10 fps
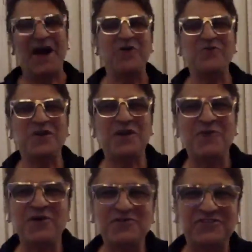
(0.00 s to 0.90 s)
you know,
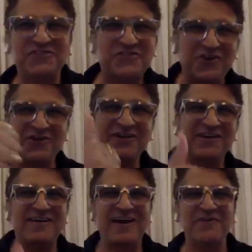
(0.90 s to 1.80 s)
how we come
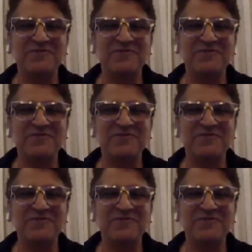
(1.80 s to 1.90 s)
out